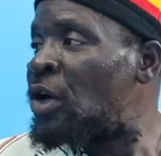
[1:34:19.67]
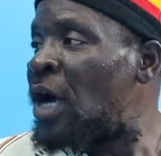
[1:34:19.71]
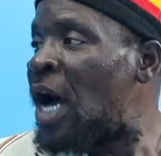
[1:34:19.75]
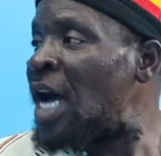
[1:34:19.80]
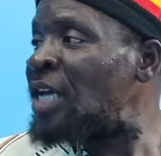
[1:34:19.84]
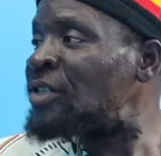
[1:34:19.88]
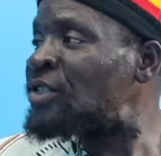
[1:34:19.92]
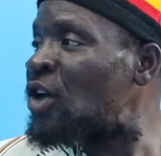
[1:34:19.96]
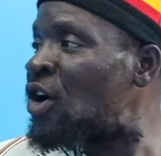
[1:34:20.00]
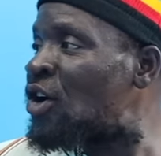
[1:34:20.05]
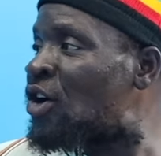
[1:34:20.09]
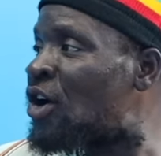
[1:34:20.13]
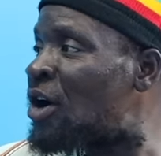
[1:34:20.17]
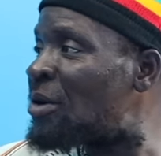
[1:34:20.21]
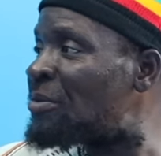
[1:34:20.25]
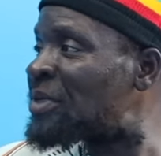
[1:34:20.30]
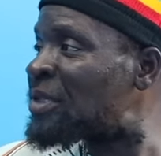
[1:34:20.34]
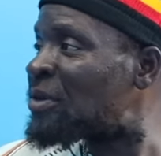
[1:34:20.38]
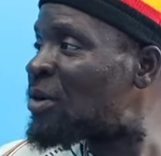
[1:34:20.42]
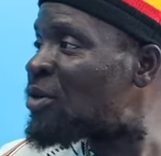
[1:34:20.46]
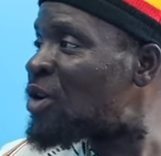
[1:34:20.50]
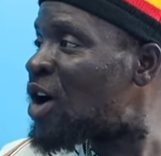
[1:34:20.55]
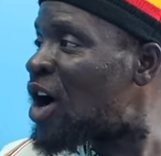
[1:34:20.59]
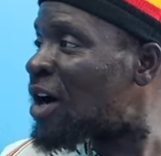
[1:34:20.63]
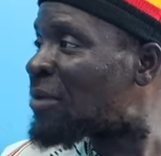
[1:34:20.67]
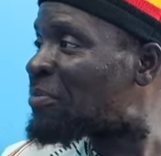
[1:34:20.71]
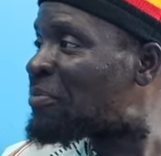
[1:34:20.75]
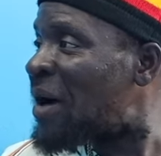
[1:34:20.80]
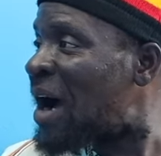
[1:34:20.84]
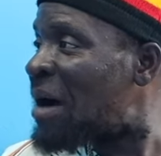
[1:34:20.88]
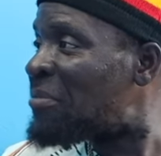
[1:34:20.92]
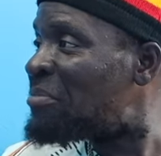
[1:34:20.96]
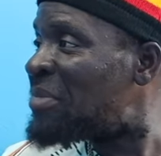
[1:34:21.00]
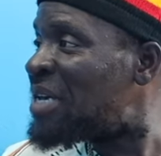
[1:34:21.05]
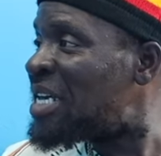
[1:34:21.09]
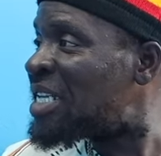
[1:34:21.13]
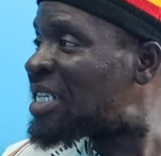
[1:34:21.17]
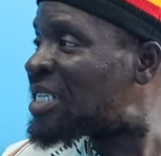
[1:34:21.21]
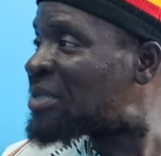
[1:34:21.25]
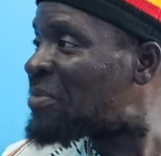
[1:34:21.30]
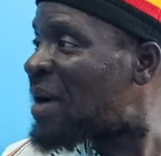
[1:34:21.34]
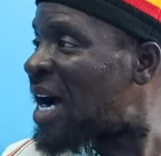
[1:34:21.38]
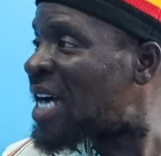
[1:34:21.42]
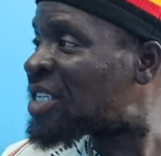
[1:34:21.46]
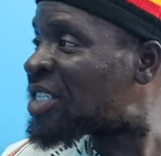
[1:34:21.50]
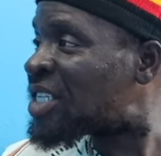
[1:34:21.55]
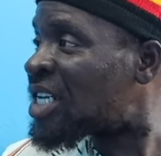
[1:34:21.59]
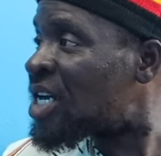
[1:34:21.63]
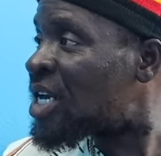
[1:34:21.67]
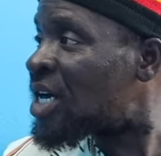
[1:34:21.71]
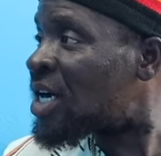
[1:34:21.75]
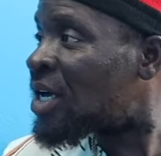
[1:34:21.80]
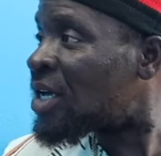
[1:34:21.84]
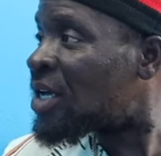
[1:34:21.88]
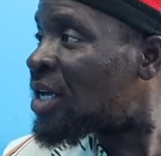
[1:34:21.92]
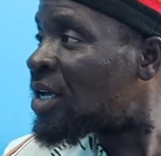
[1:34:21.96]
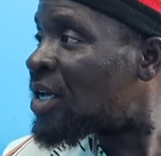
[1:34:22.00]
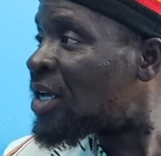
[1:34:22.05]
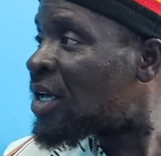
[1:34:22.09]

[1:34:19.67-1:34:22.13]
As saw comes to work on Beach Bash, you know.